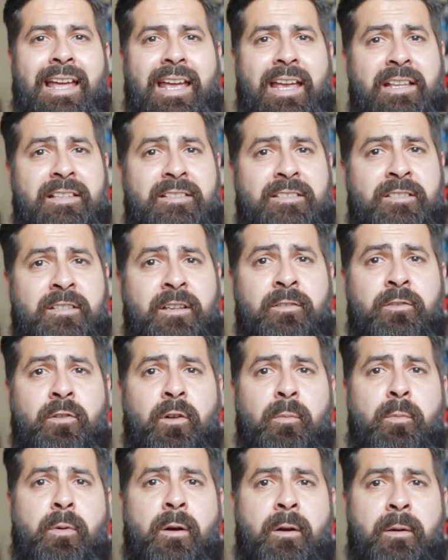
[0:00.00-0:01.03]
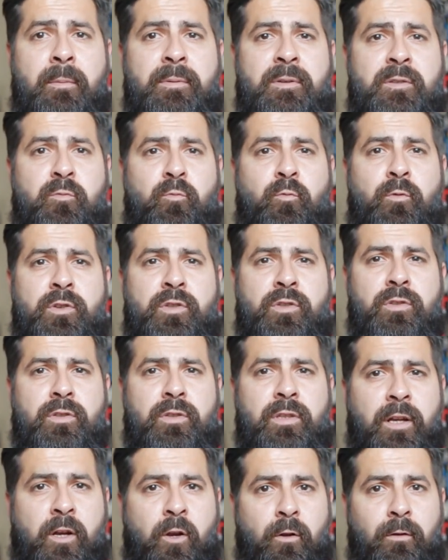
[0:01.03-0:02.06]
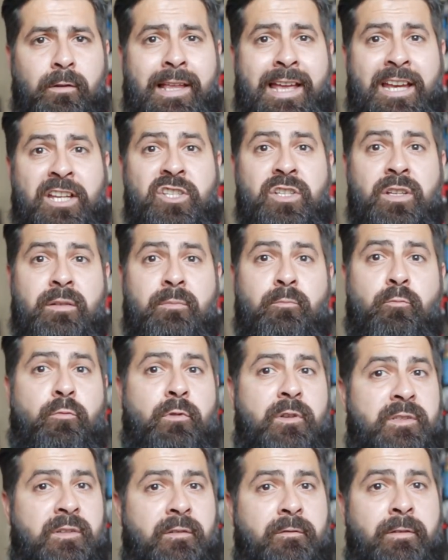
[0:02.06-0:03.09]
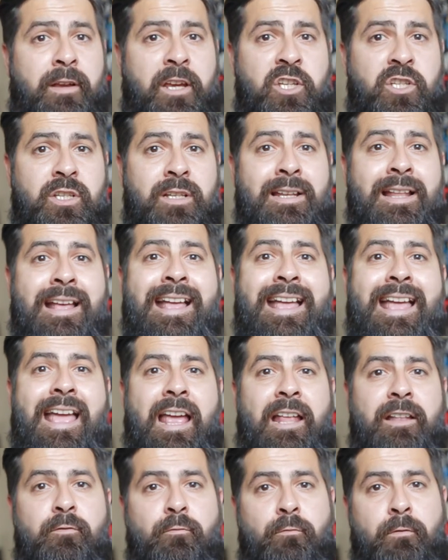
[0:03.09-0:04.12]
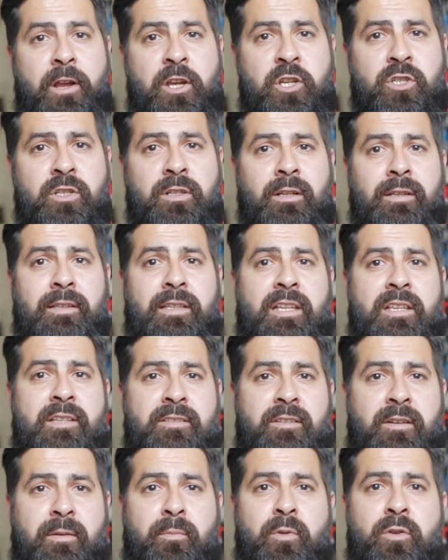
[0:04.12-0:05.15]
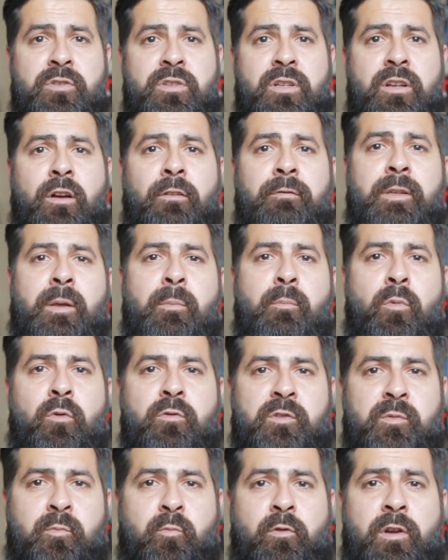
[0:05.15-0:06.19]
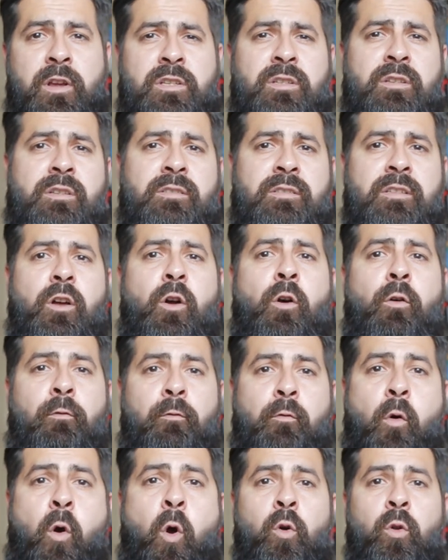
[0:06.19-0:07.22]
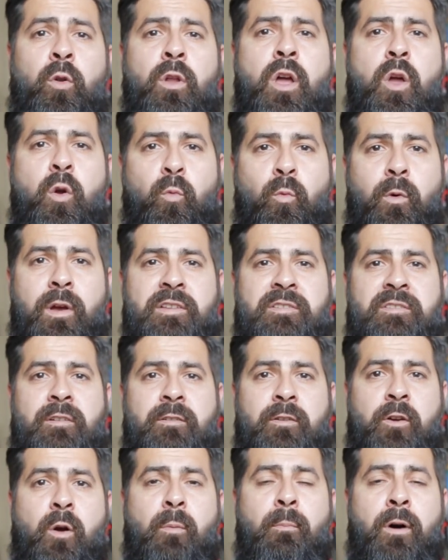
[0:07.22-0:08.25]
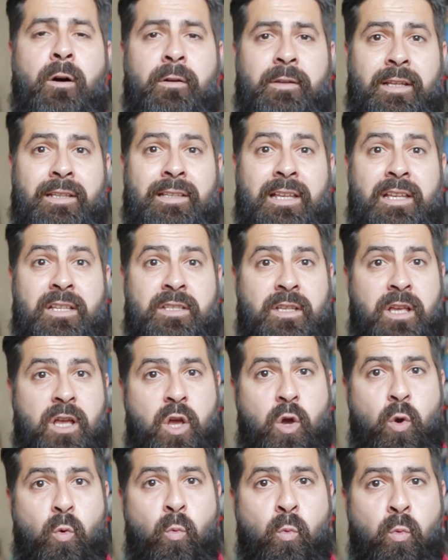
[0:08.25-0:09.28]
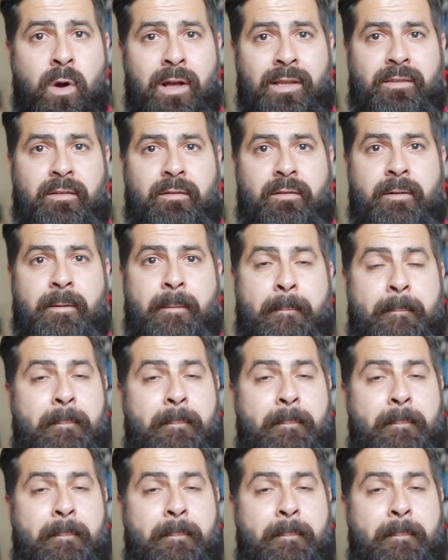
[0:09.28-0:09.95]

Its central purpose was the collection, preservation, and rational distribution of the most precious of all Western commodities, water.